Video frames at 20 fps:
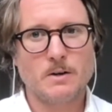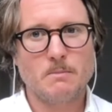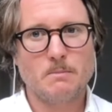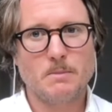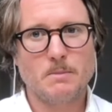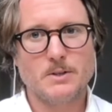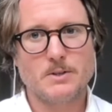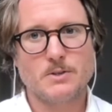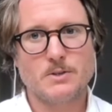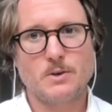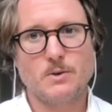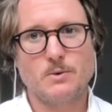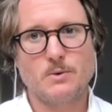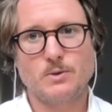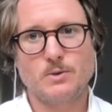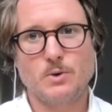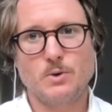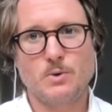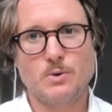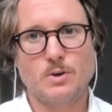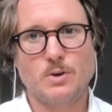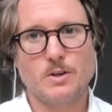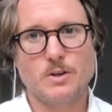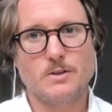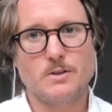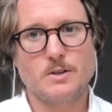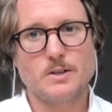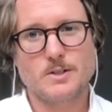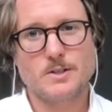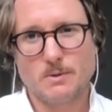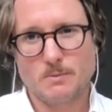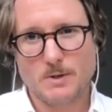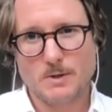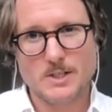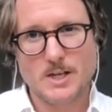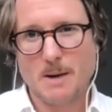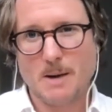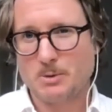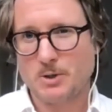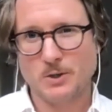but so too does the
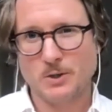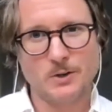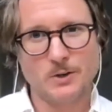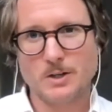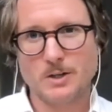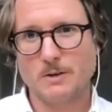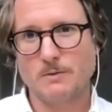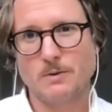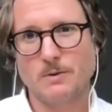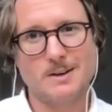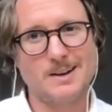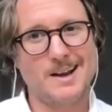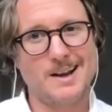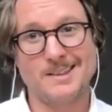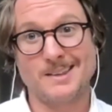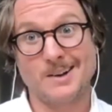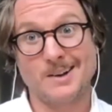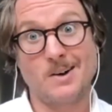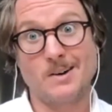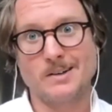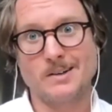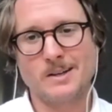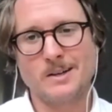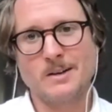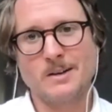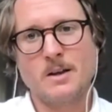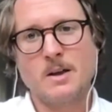reception look different and the content.